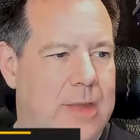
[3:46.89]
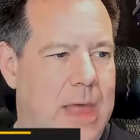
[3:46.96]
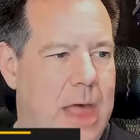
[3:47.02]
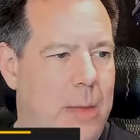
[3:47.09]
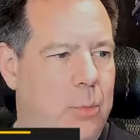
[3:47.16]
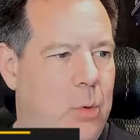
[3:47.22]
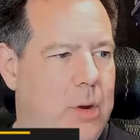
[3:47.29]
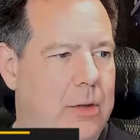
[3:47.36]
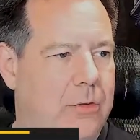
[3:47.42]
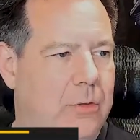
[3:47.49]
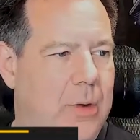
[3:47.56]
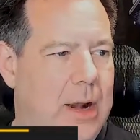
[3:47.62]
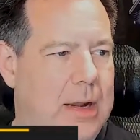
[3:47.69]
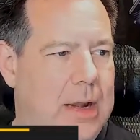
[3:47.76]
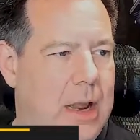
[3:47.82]
top
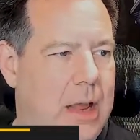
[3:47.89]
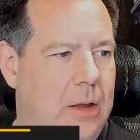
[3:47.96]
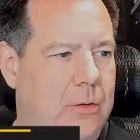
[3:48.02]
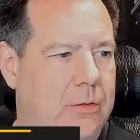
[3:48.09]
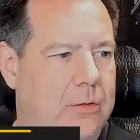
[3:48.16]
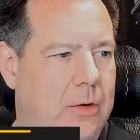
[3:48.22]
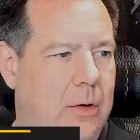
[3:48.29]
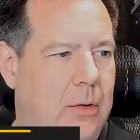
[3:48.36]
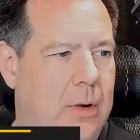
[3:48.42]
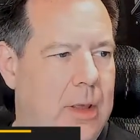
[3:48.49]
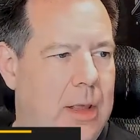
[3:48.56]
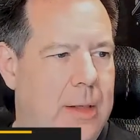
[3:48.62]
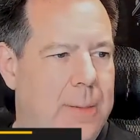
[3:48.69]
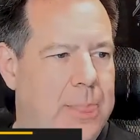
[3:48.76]
ones right now, so